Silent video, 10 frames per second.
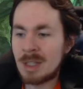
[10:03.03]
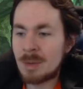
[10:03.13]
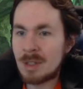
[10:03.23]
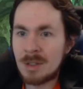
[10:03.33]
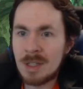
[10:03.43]

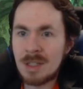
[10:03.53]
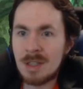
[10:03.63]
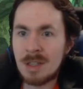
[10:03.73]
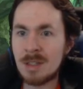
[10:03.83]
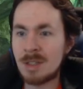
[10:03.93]
with all these
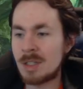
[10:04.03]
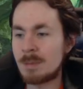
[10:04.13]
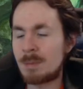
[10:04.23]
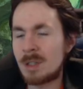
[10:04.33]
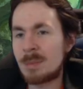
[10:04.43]
things, you
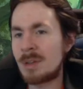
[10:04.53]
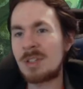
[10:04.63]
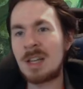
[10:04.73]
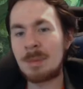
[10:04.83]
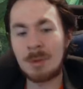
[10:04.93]
put them in your
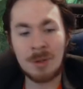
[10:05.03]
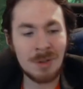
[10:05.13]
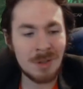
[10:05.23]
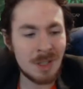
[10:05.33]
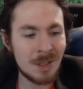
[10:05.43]
sideboard
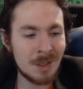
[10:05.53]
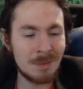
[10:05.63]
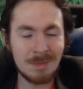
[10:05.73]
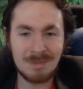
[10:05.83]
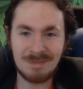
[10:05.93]
and
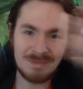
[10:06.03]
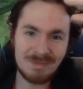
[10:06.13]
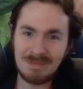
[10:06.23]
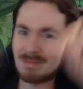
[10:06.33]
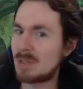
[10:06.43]
you
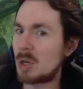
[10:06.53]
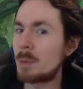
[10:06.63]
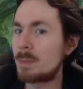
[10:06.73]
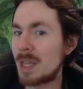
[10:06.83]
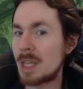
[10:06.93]

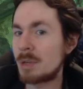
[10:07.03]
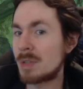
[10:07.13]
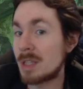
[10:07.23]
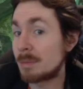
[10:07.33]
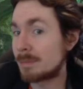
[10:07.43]
hope that you don't
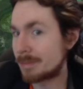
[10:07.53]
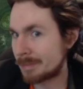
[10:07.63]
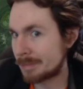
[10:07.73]
need them.